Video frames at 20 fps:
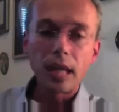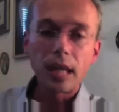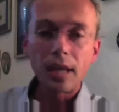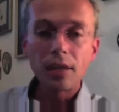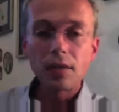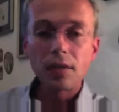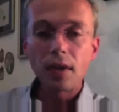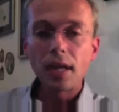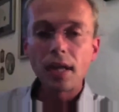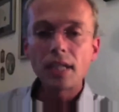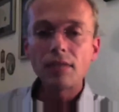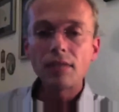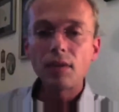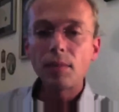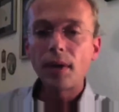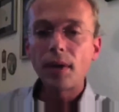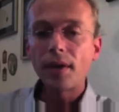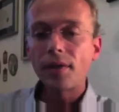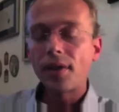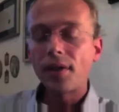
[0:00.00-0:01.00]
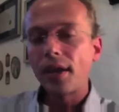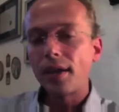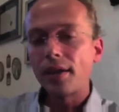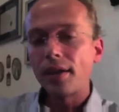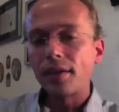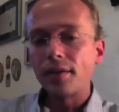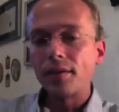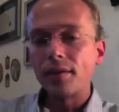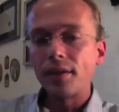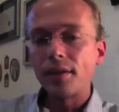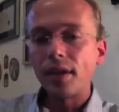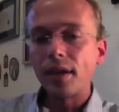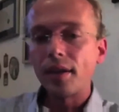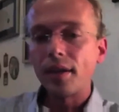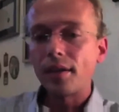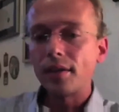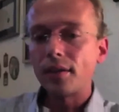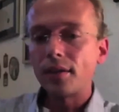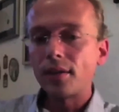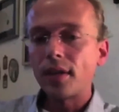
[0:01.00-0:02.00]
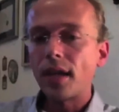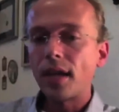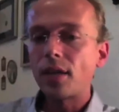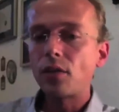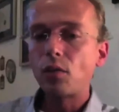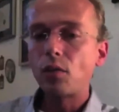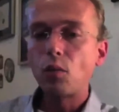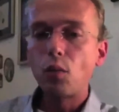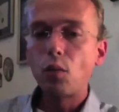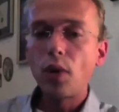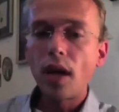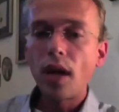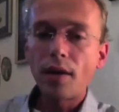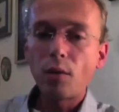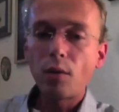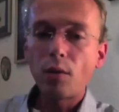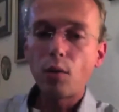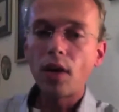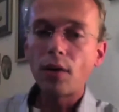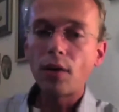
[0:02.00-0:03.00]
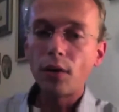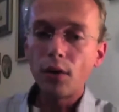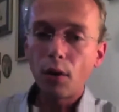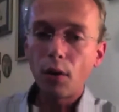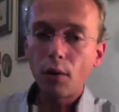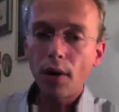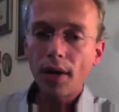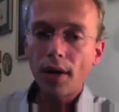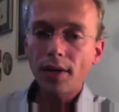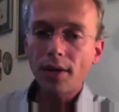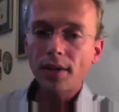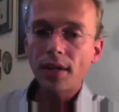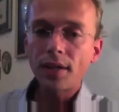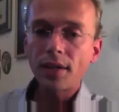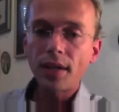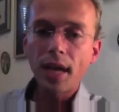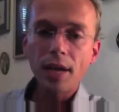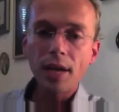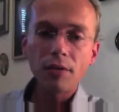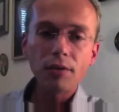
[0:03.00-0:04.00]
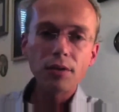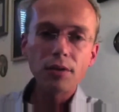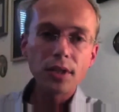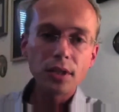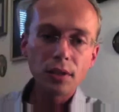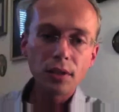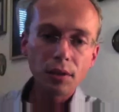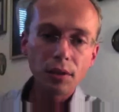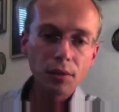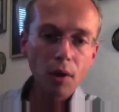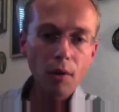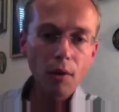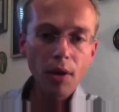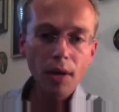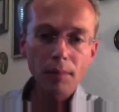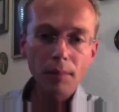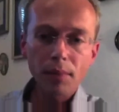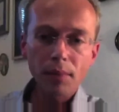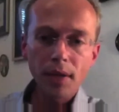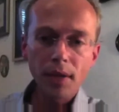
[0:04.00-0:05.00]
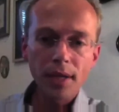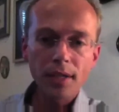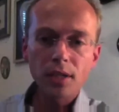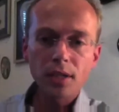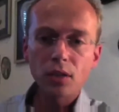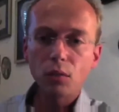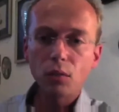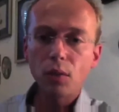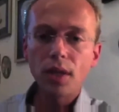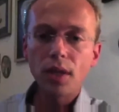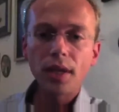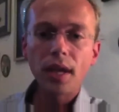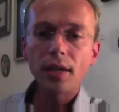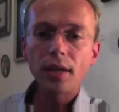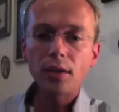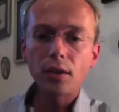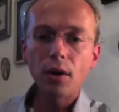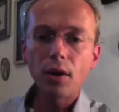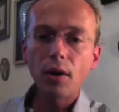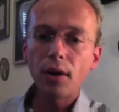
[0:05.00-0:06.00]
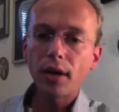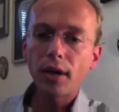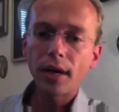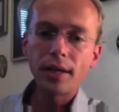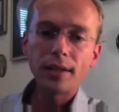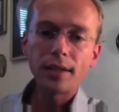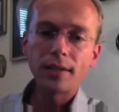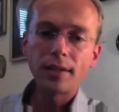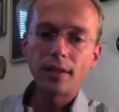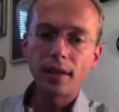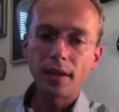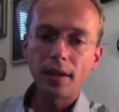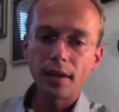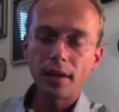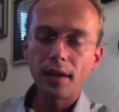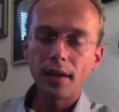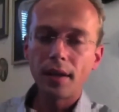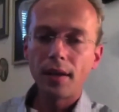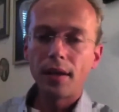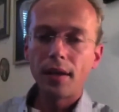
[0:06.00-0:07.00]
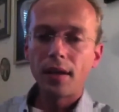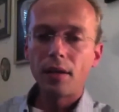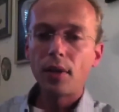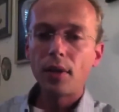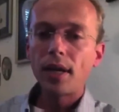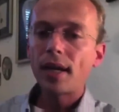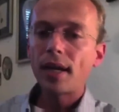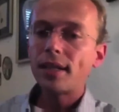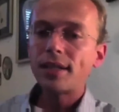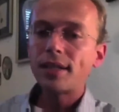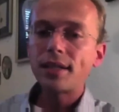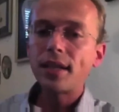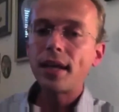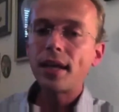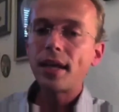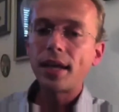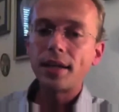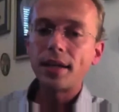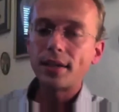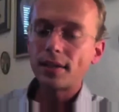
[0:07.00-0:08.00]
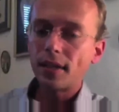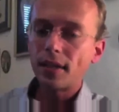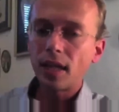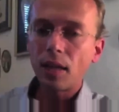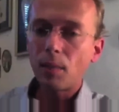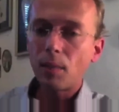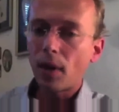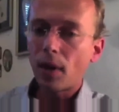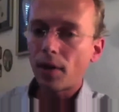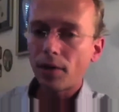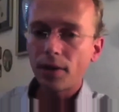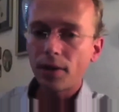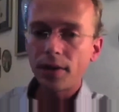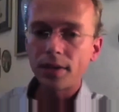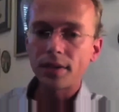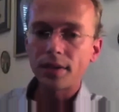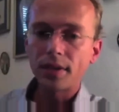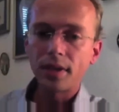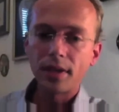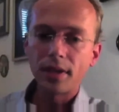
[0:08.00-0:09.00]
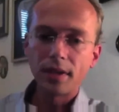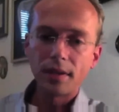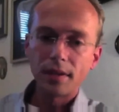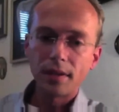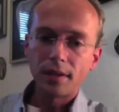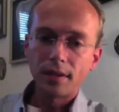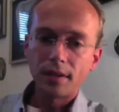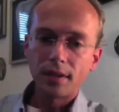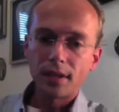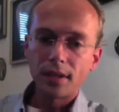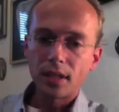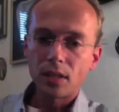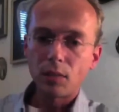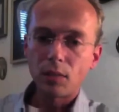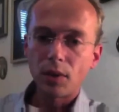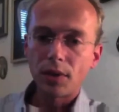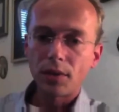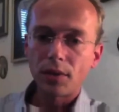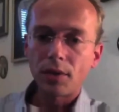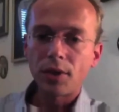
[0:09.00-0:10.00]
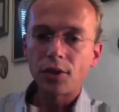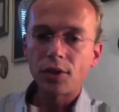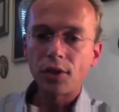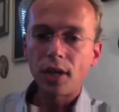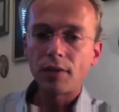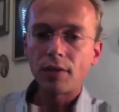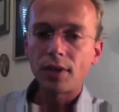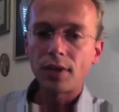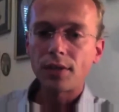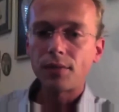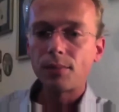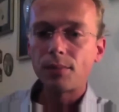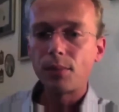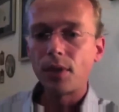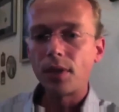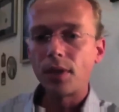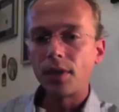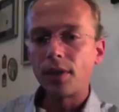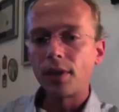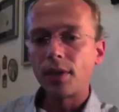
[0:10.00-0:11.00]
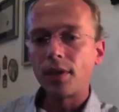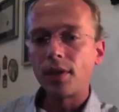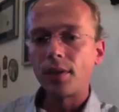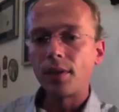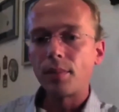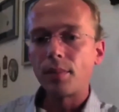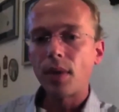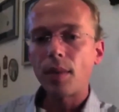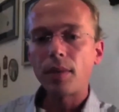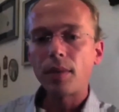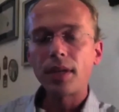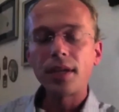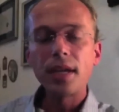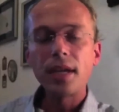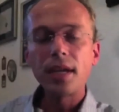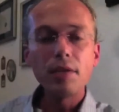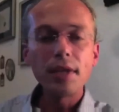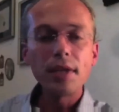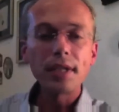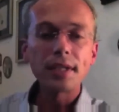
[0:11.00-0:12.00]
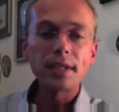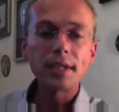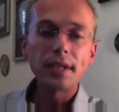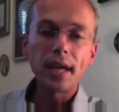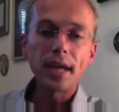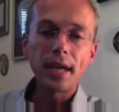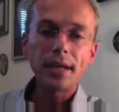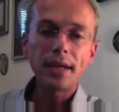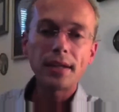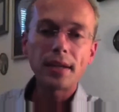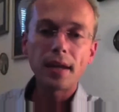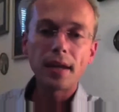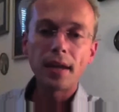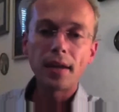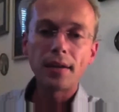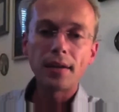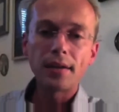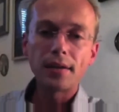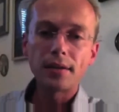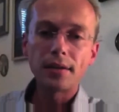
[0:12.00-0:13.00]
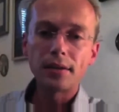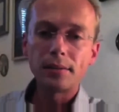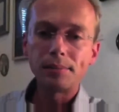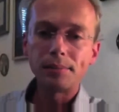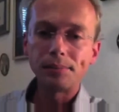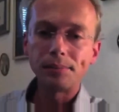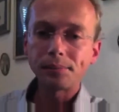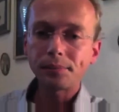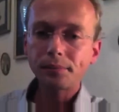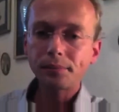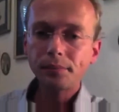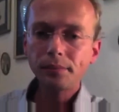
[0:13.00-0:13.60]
declined to answer, but they said we are NORAD, and Andrews is no NORAD base, so we can't talk anything. We can't say anything about this. This is what NORAD generals in the public hearings said, and